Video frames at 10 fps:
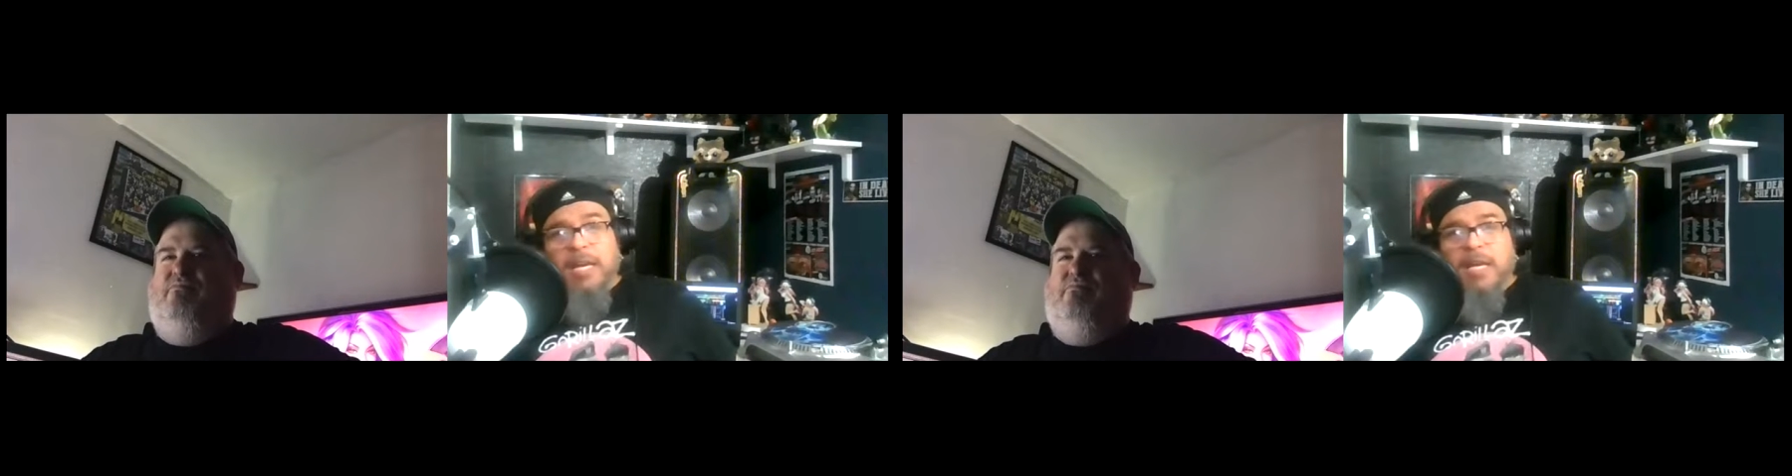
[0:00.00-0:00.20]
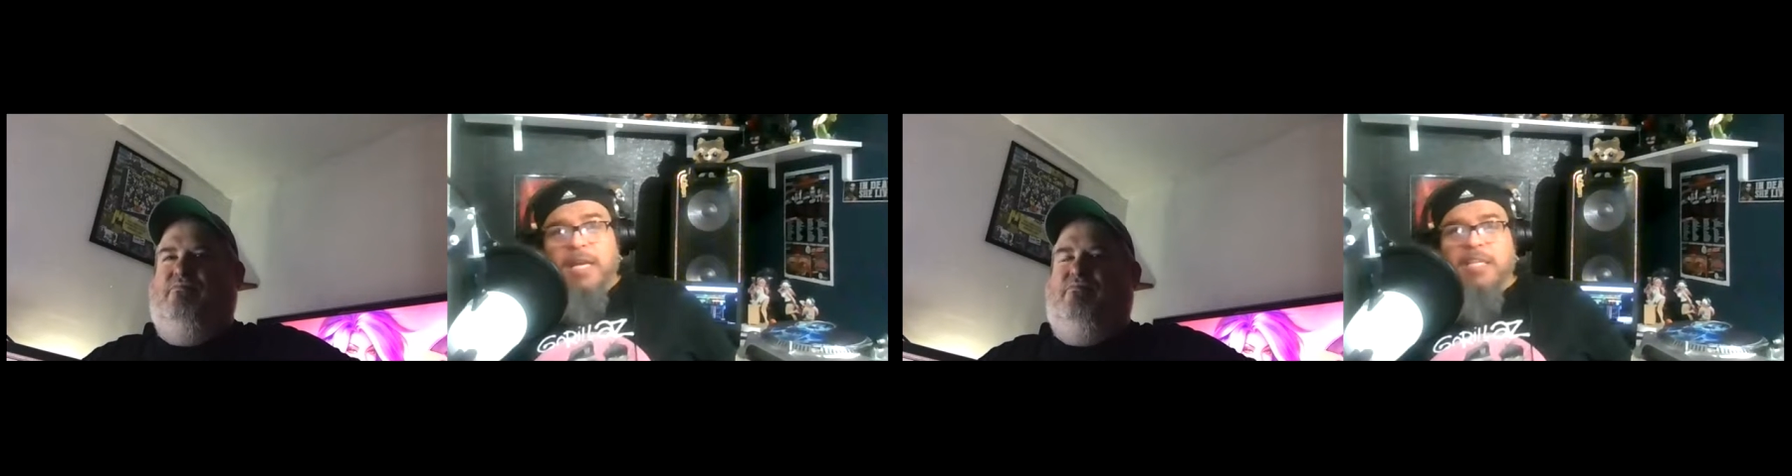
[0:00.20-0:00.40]

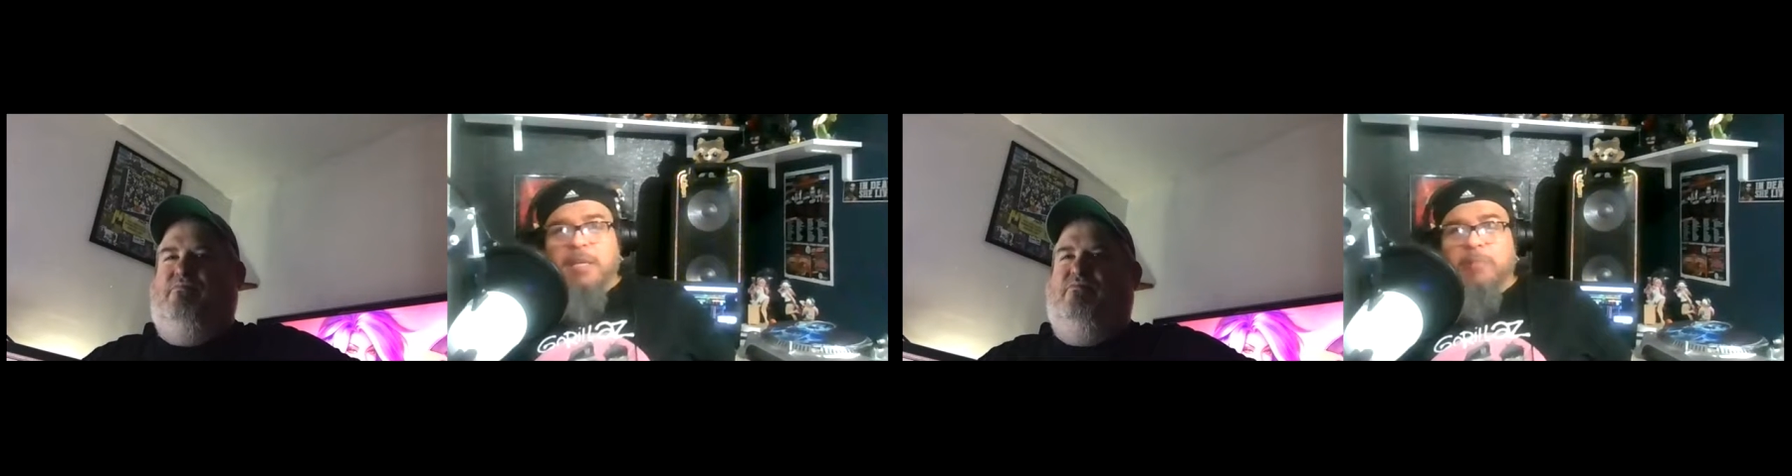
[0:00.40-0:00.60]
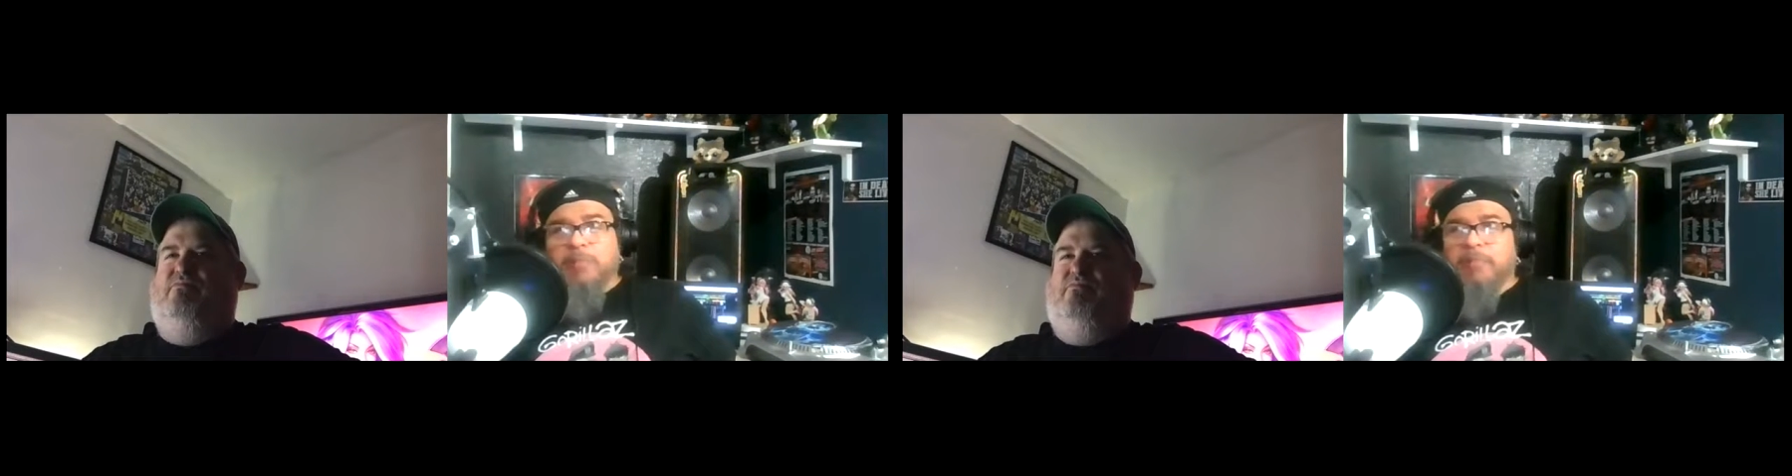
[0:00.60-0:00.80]
and
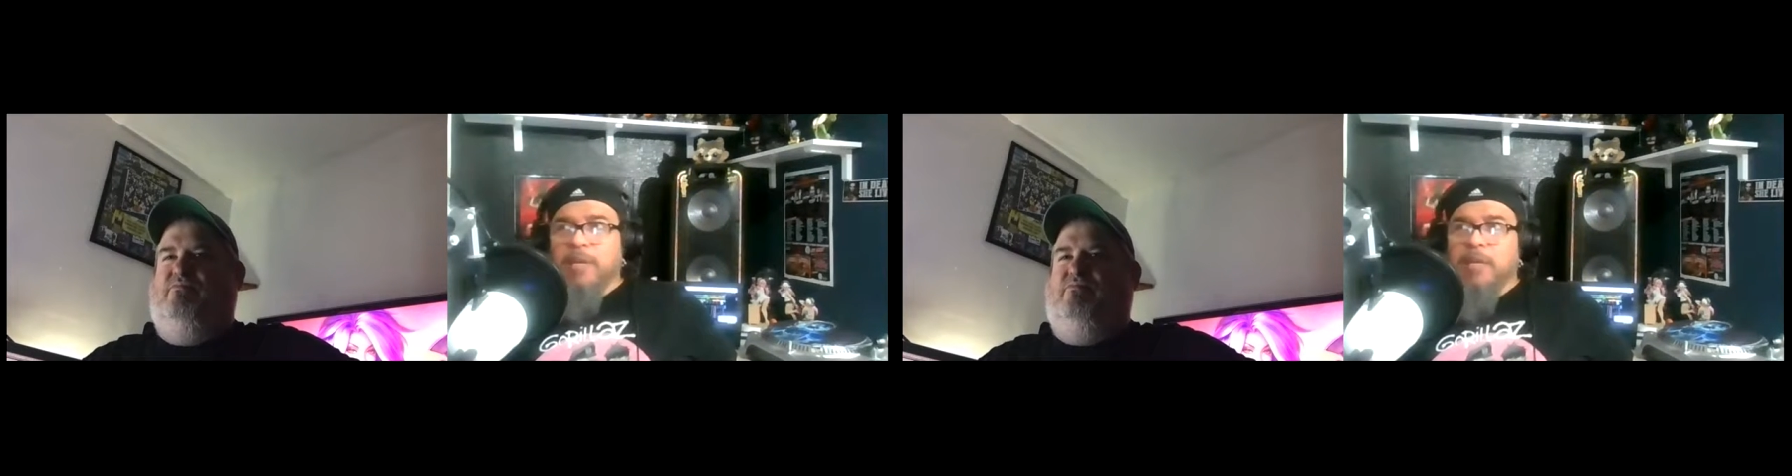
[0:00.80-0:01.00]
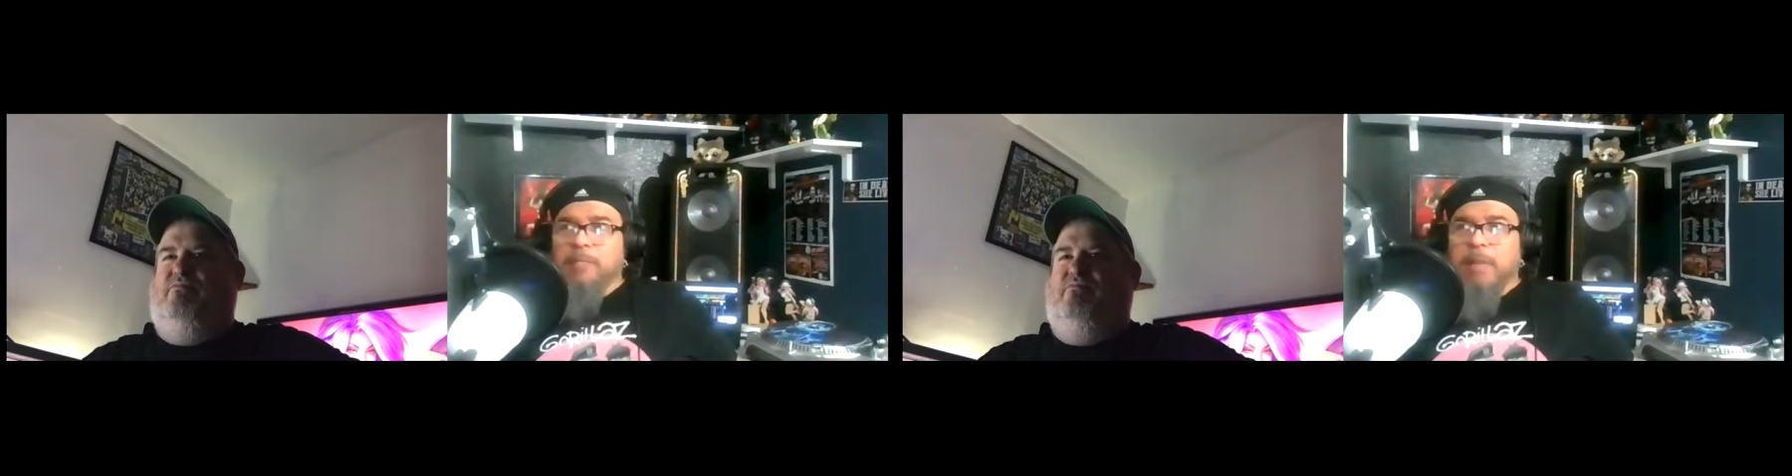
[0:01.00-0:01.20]
some of
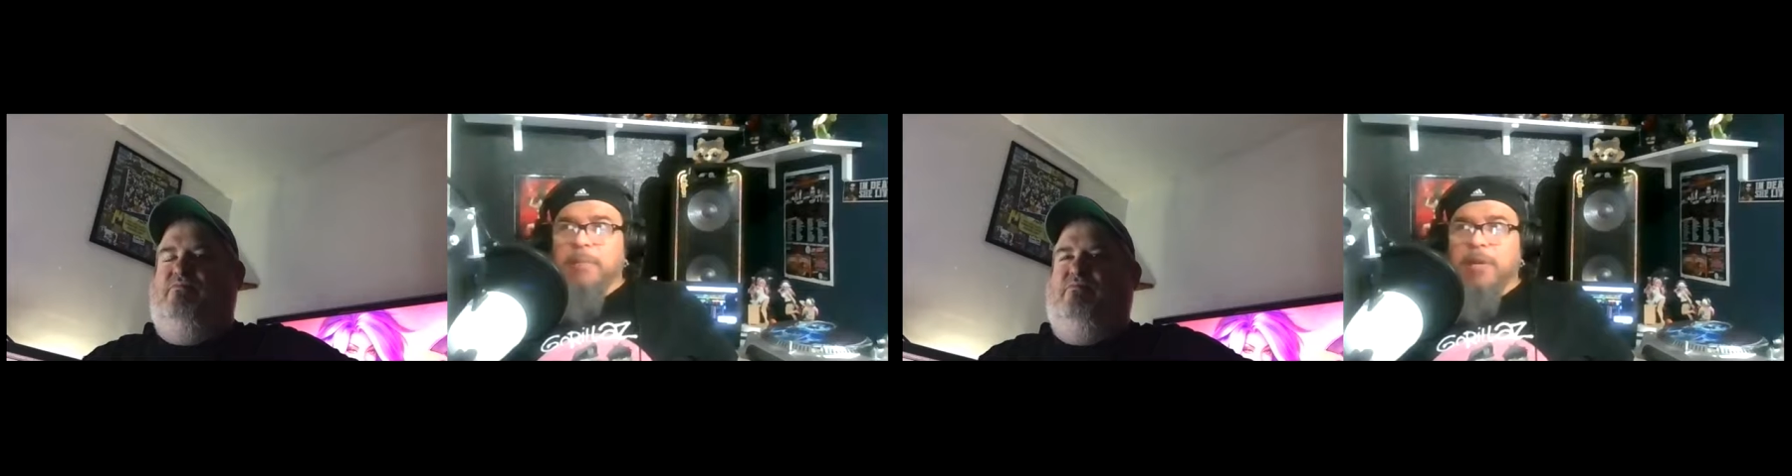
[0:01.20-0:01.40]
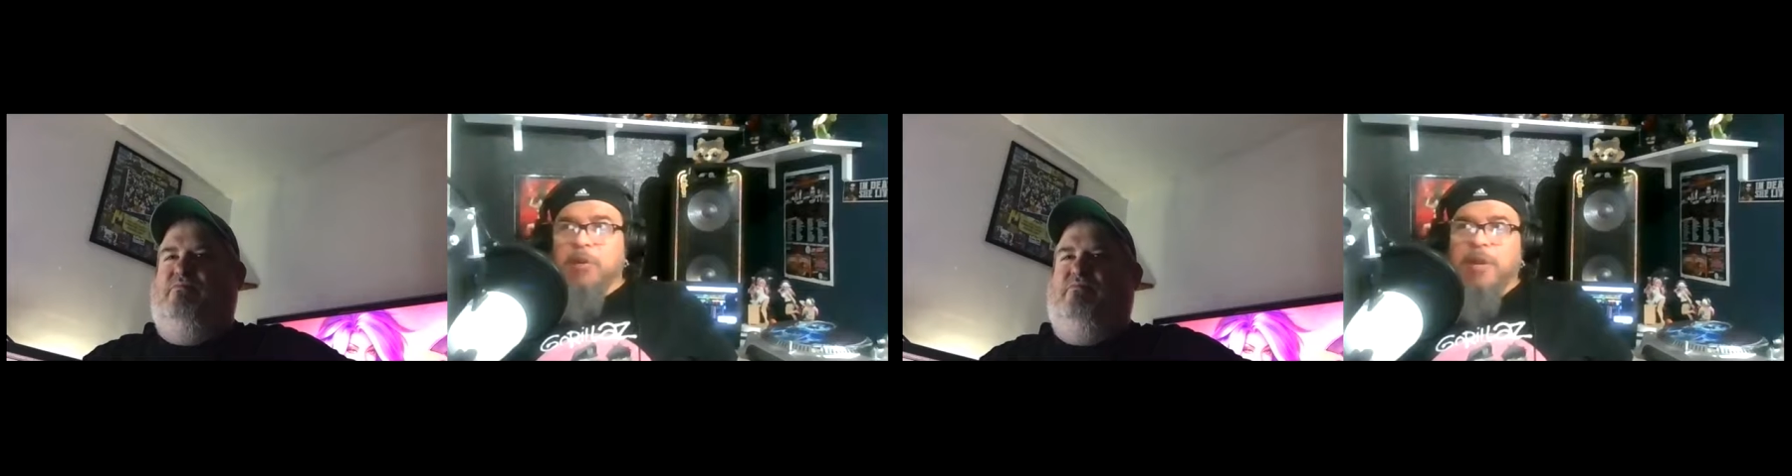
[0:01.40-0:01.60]
it
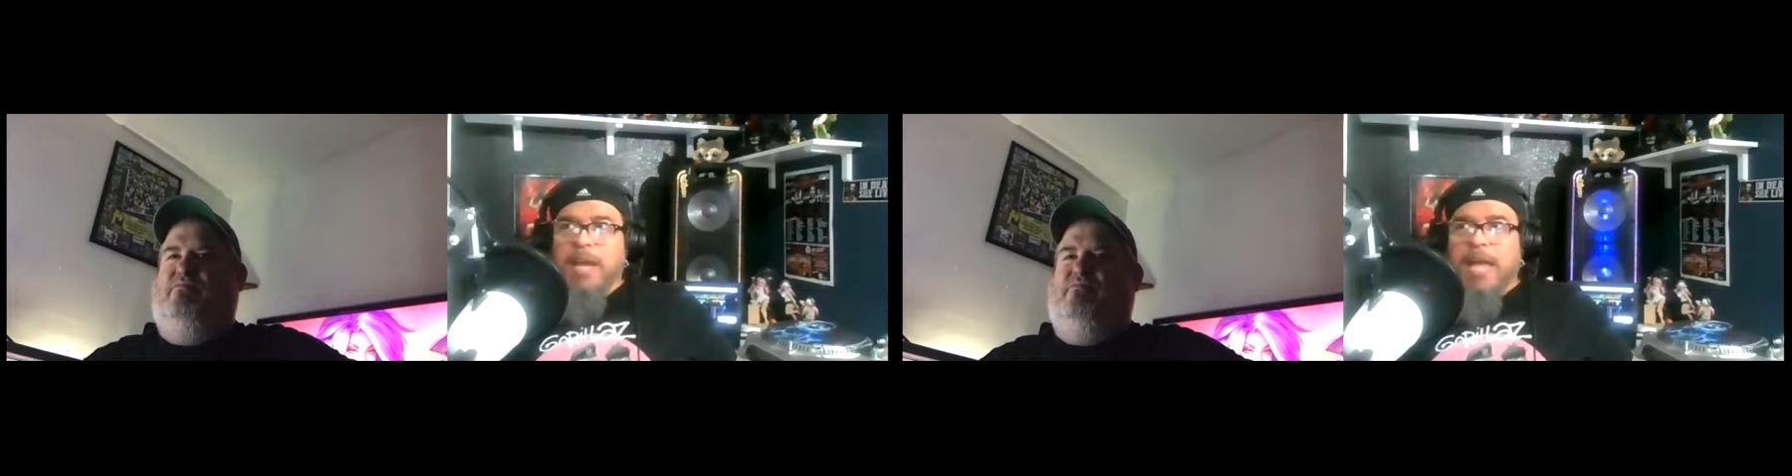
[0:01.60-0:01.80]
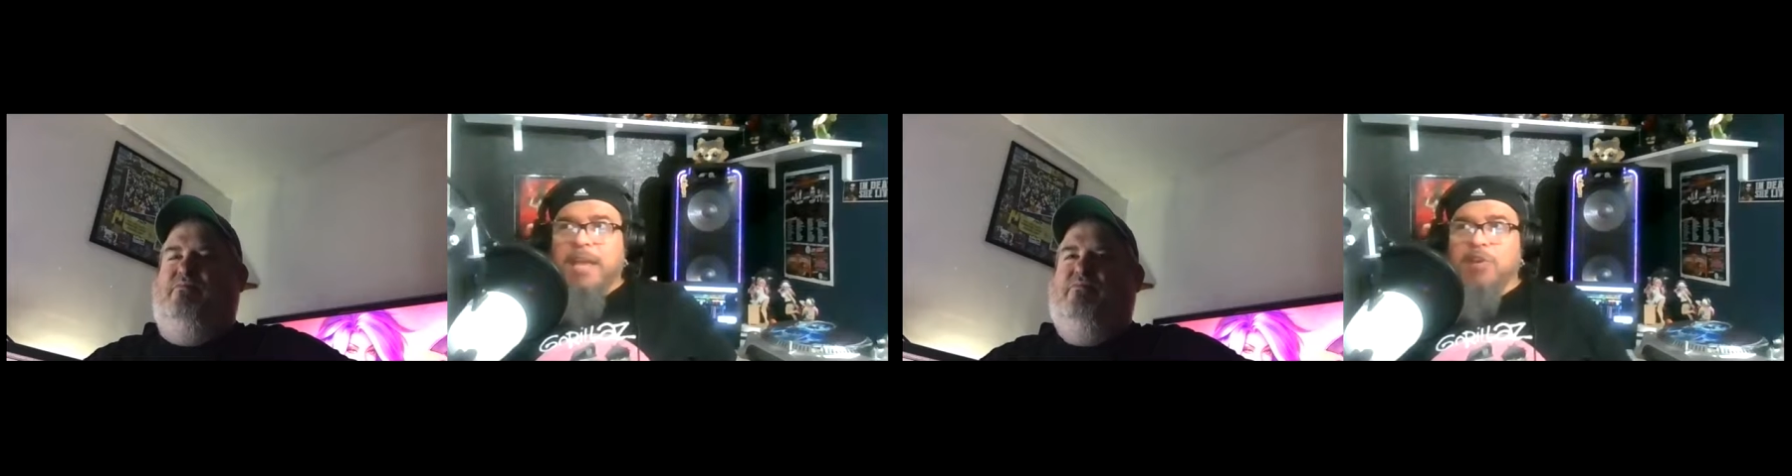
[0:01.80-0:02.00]
maybe you
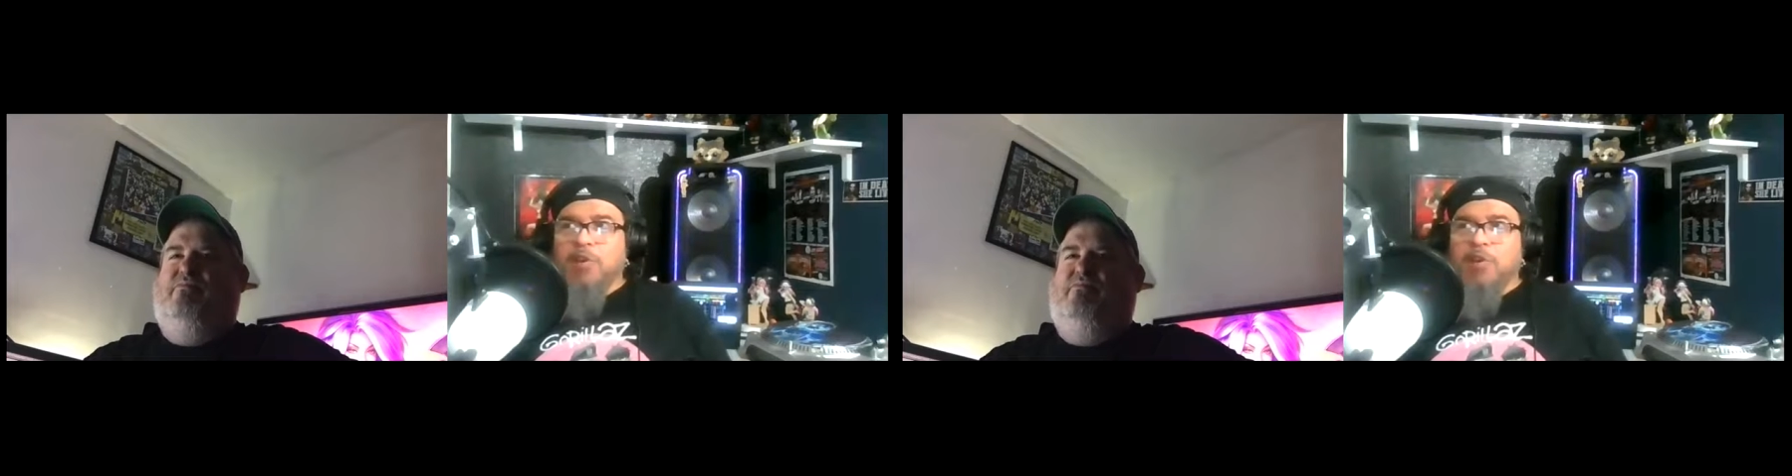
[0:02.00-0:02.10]
had